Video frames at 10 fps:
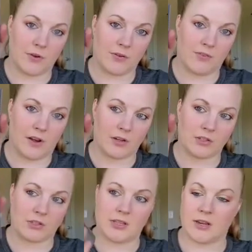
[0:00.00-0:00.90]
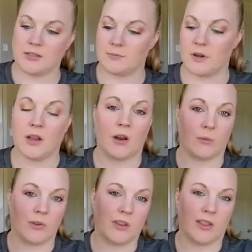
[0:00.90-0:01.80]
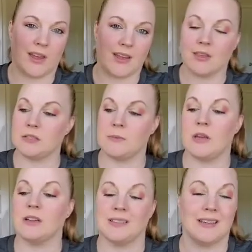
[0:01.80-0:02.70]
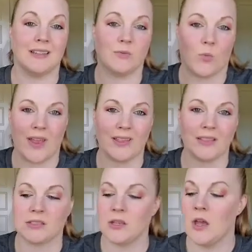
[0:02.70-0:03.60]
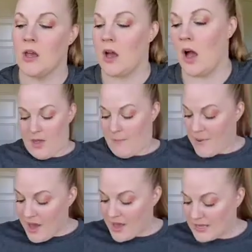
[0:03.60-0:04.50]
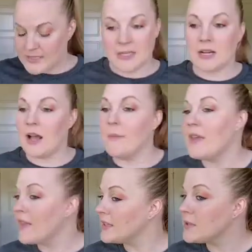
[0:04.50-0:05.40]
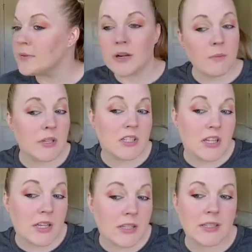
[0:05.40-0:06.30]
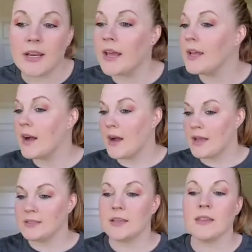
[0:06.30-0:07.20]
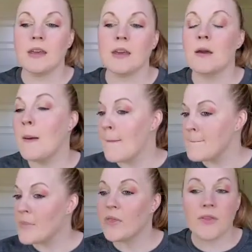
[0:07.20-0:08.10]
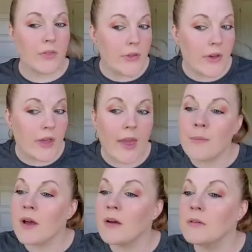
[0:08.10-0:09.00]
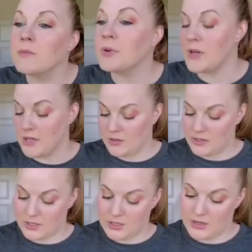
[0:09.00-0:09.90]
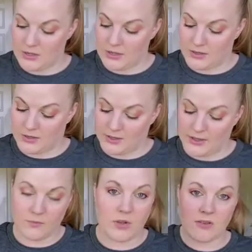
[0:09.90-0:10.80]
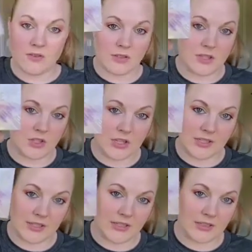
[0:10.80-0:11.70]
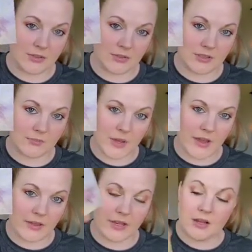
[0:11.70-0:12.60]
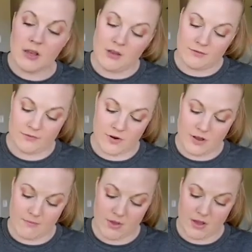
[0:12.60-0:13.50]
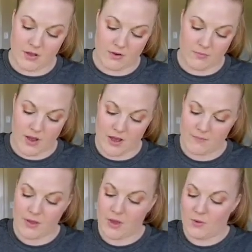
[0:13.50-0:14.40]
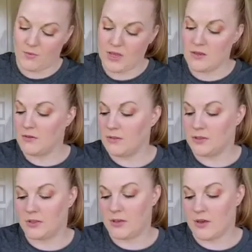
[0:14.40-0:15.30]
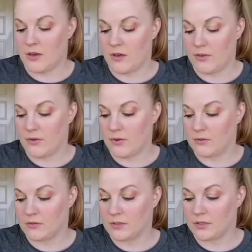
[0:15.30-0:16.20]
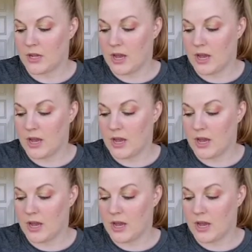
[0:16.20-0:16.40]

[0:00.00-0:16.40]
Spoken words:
Photo Finish setting spray. I really like this because it is weightless. But I mean, that's pretty much it today, guys. I think the look came out pretty good. Again, we used the She's Got Solstice palette from Colourpop. We used the colors.